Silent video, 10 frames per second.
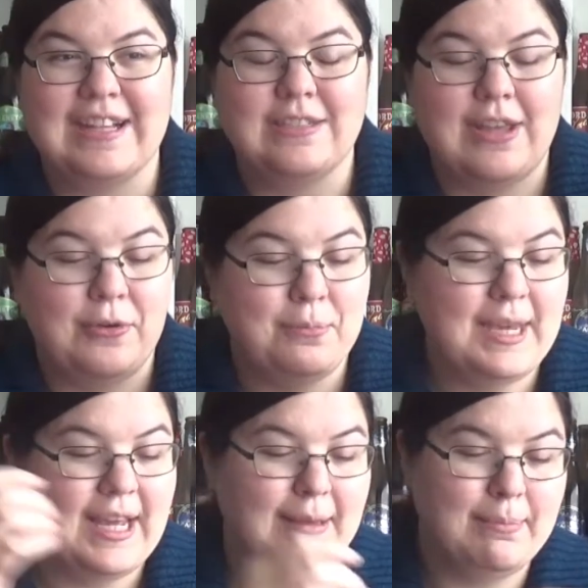so
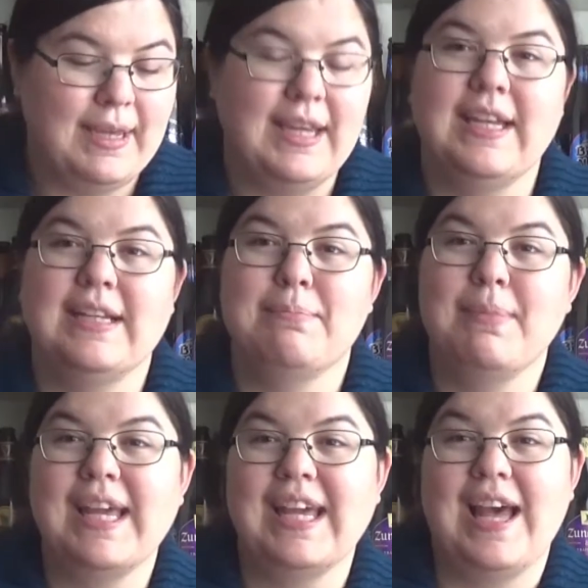me being
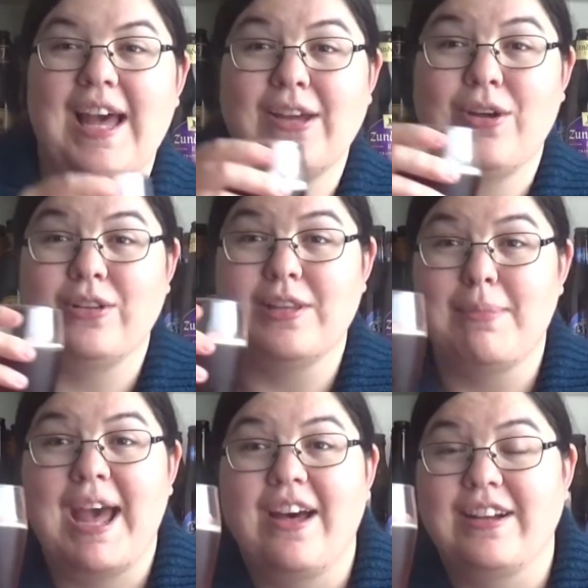me, I called them
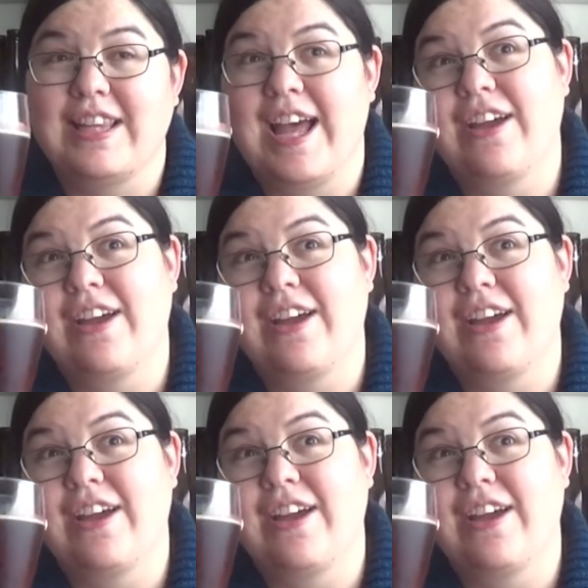out on that